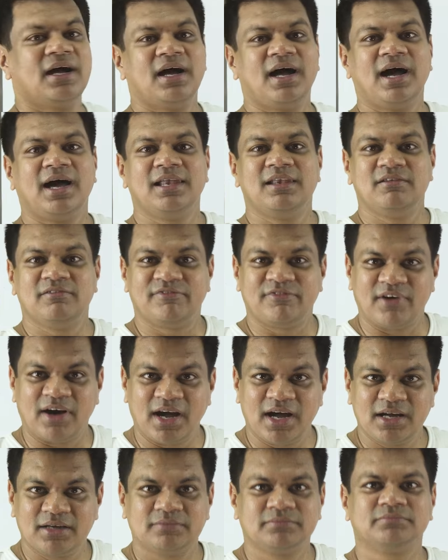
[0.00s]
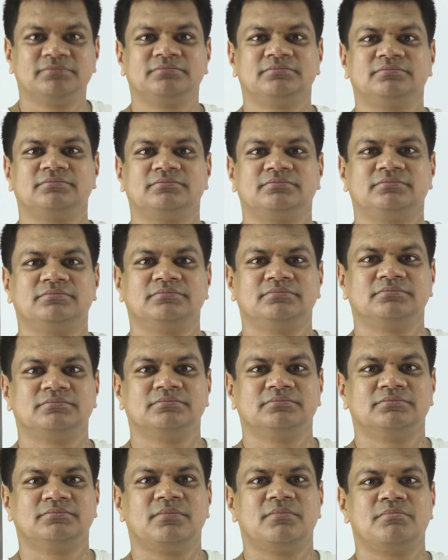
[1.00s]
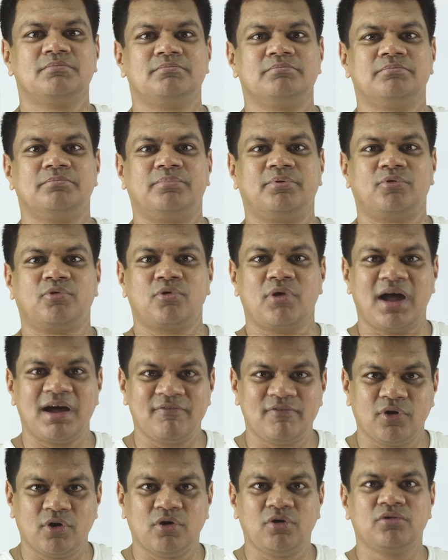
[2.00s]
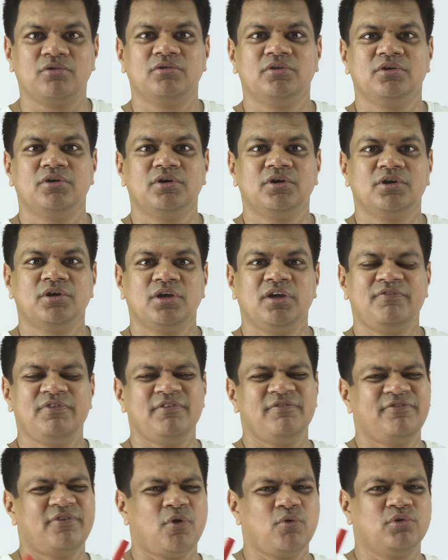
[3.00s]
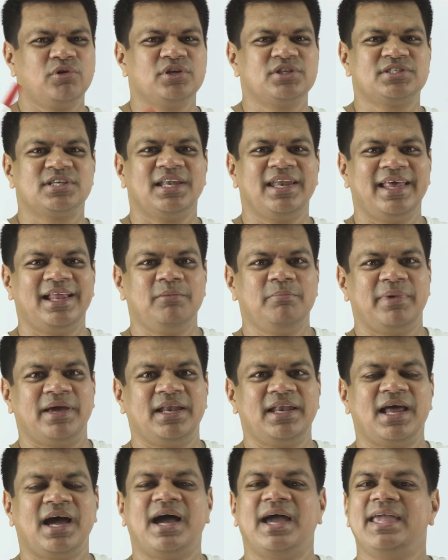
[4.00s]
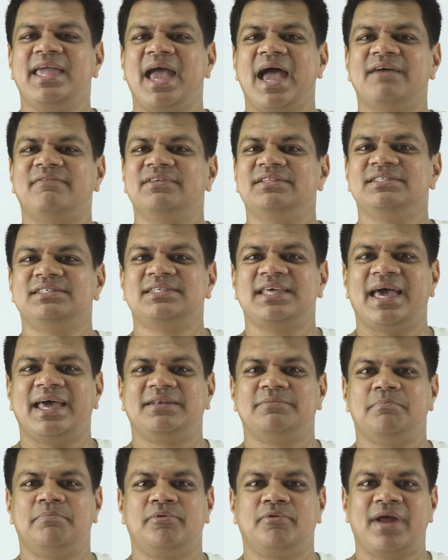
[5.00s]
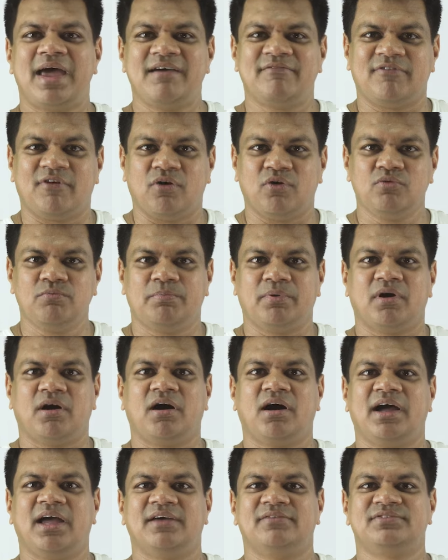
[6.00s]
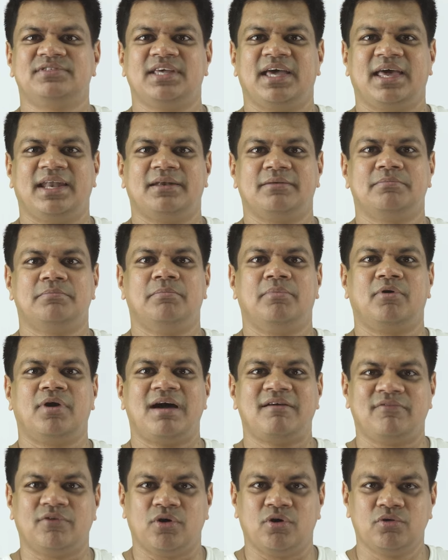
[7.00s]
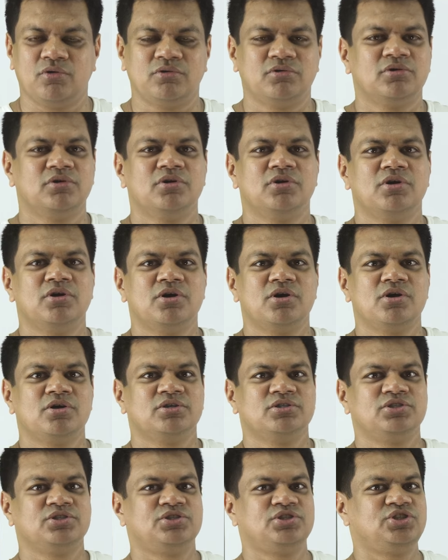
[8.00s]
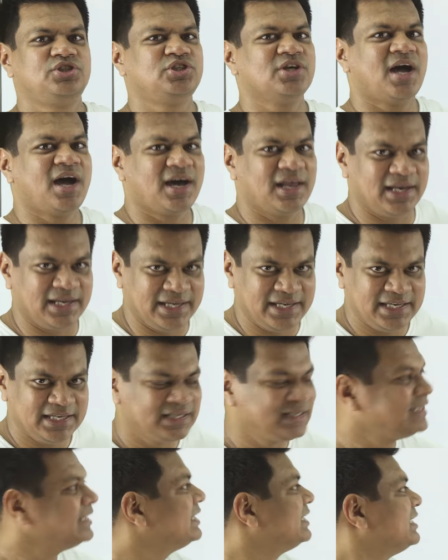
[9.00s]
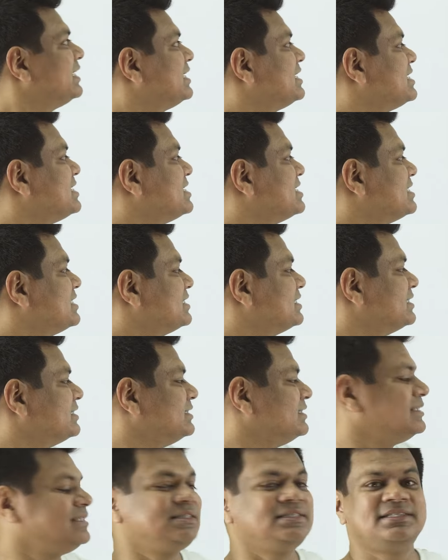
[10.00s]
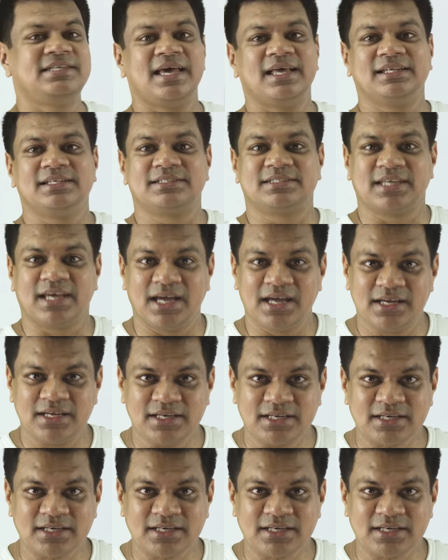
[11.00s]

Alpha, Bravo. If you focus a little bit, I haven't said Bravo, but I have said Bravo, Charlie, Delta,